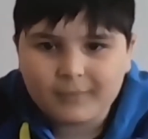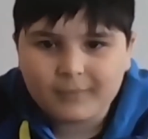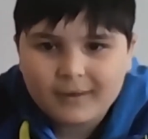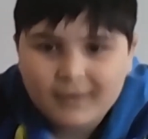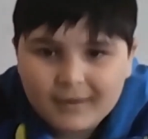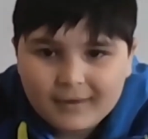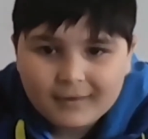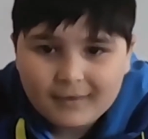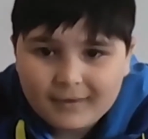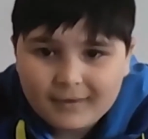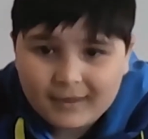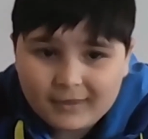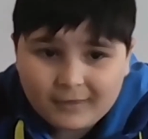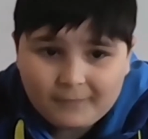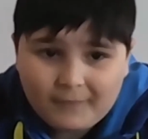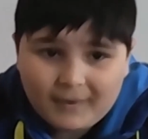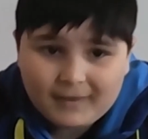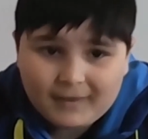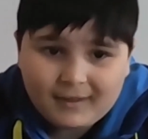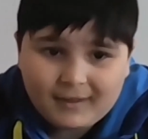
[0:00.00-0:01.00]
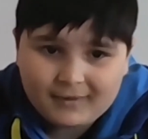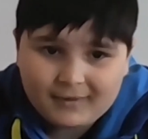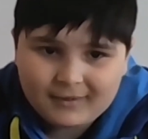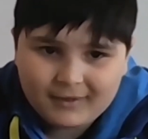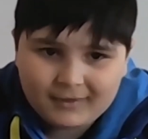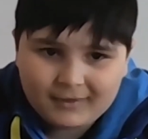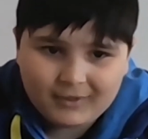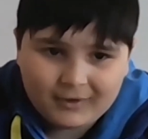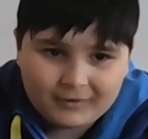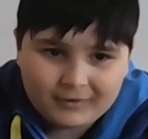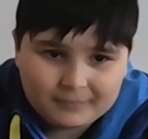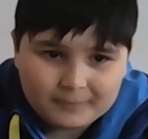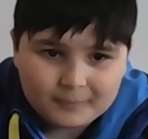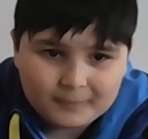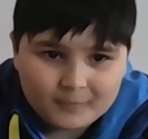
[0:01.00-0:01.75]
It's a fantastic thing.